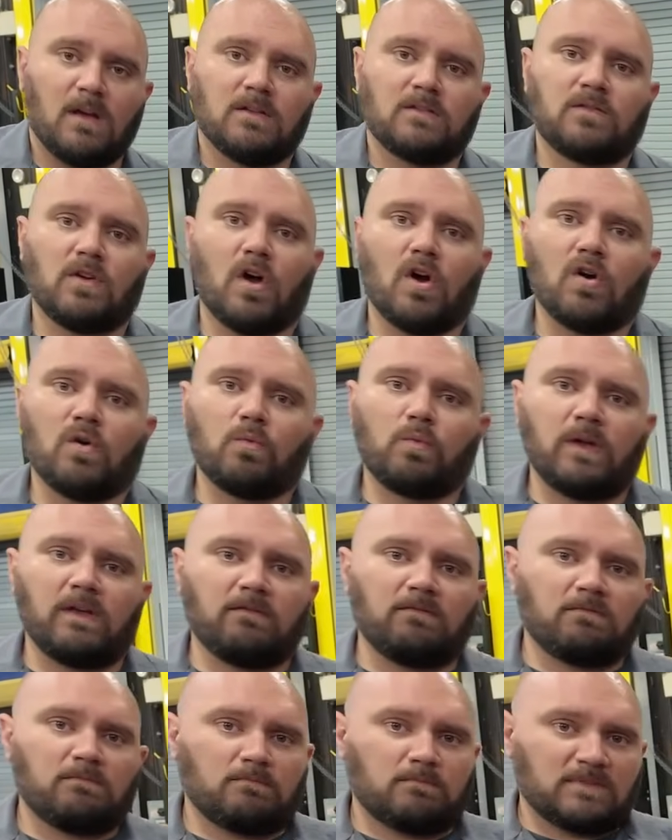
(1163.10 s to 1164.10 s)
So
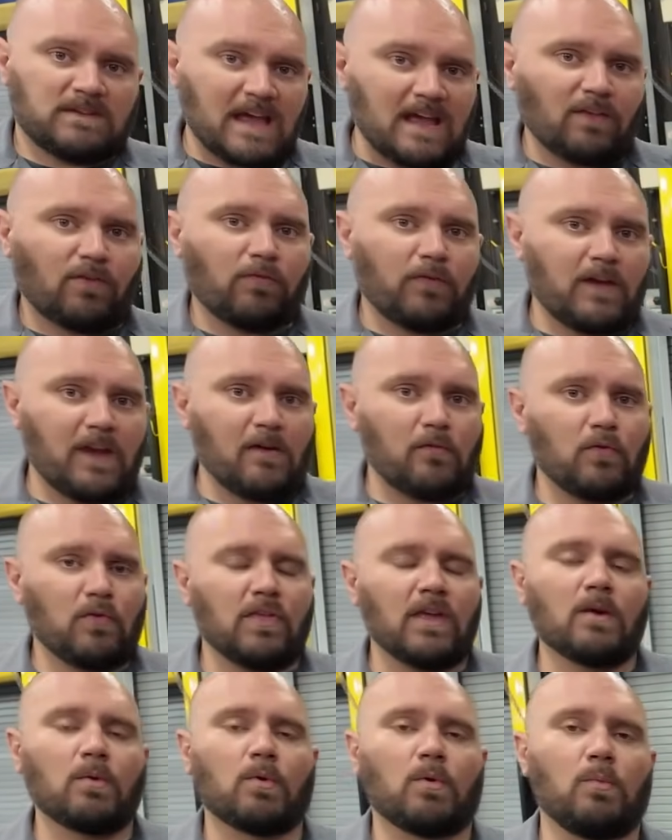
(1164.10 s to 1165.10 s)
we test fit
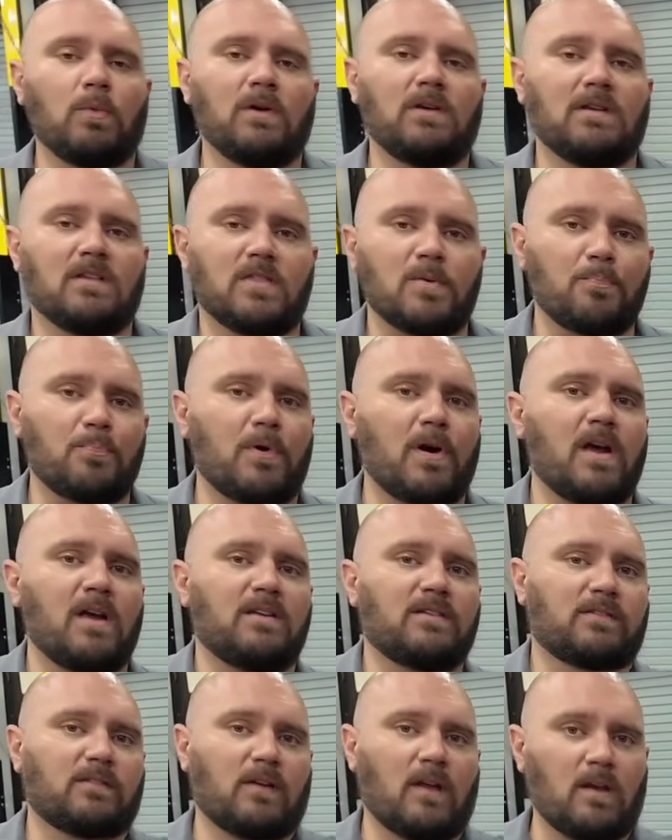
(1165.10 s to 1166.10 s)
everything when we did the
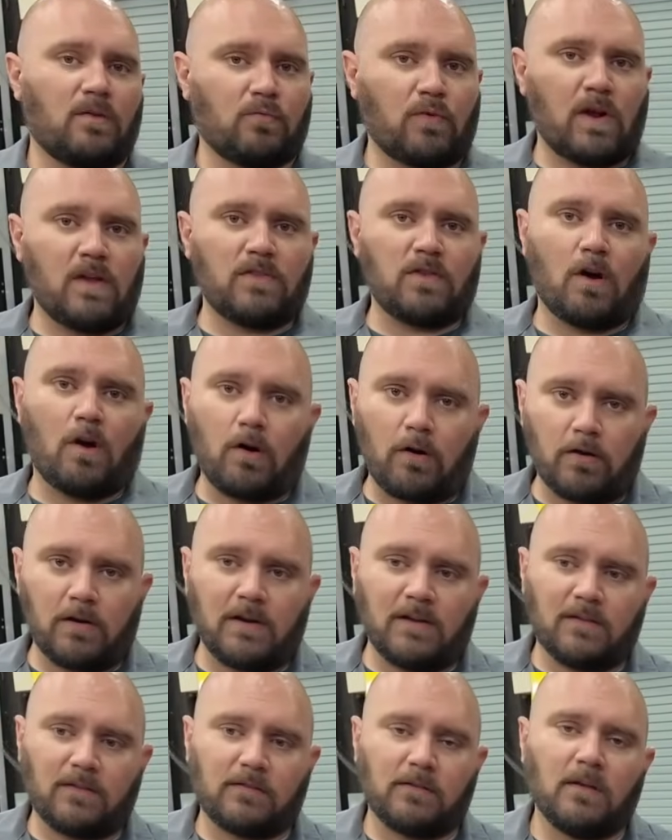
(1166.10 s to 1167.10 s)
brakes and ran the
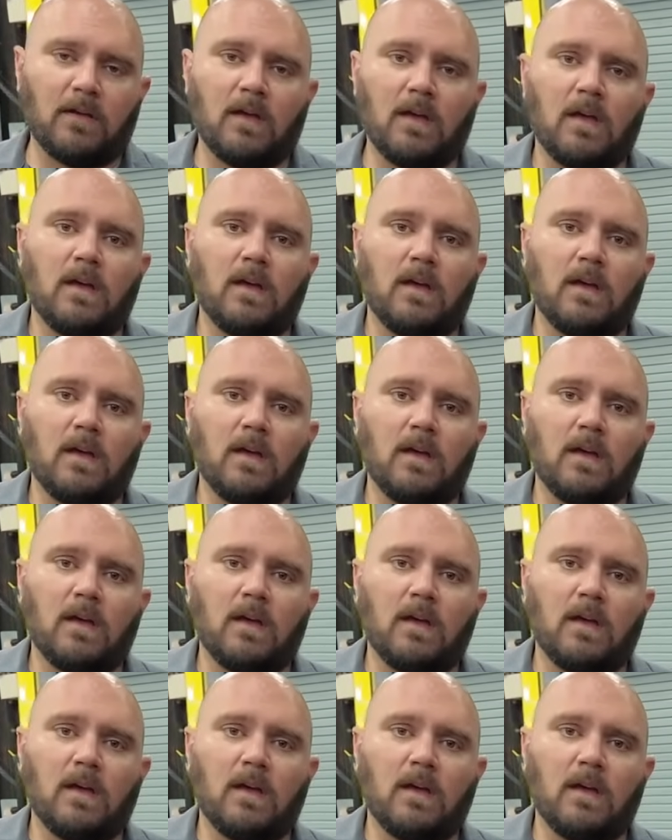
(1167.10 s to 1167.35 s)
harness.